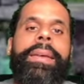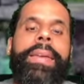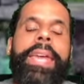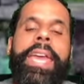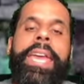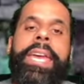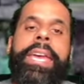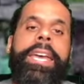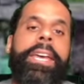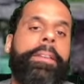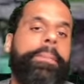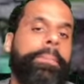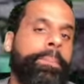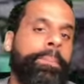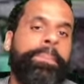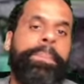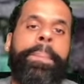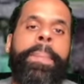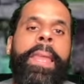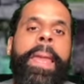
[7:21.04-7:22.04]
And
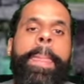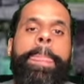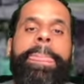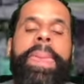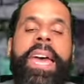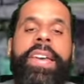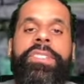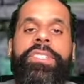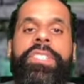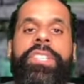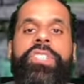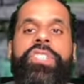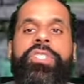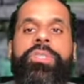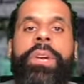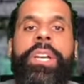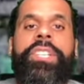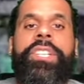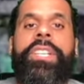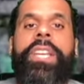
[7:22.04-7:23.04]
that's just
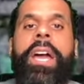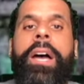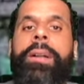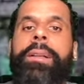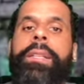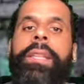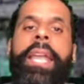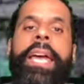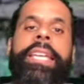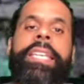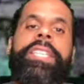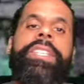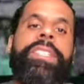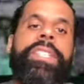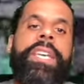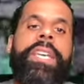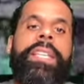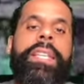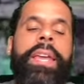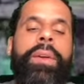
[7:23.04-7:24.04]
stretching out. Like he
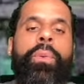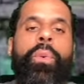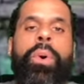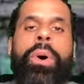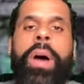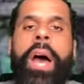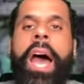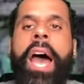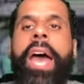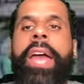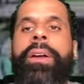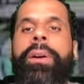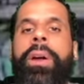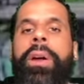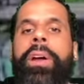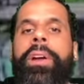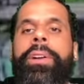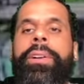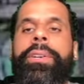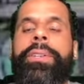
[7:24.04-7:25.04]
said, they want higher
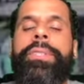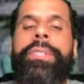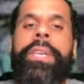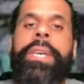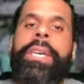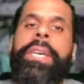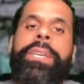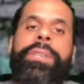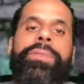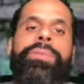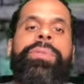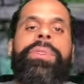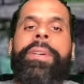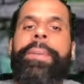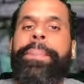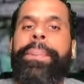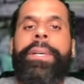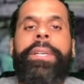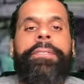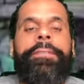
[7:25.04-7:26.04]
earners. You
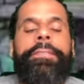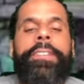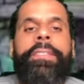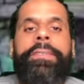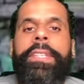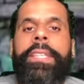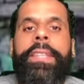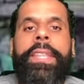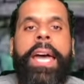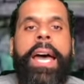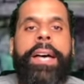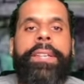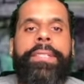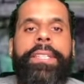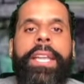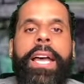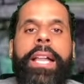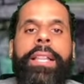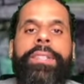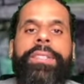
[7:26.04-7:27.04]
can put
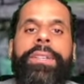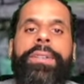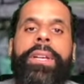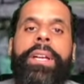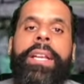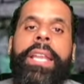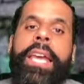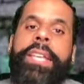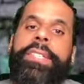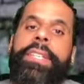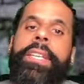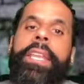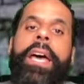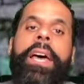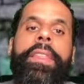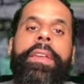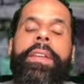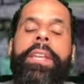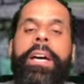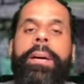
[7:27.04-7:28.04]
$50,000 on there. That's
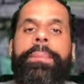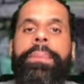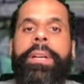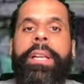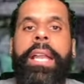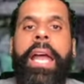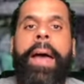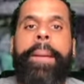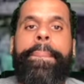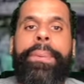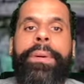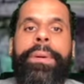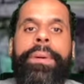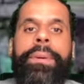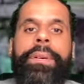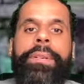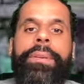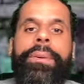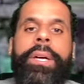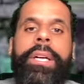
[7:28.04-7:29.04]
another number that I put
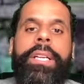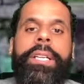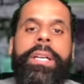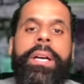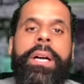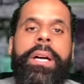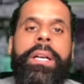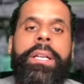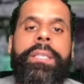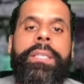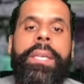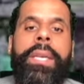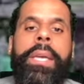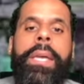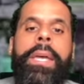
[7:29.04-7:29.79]
on credit cards.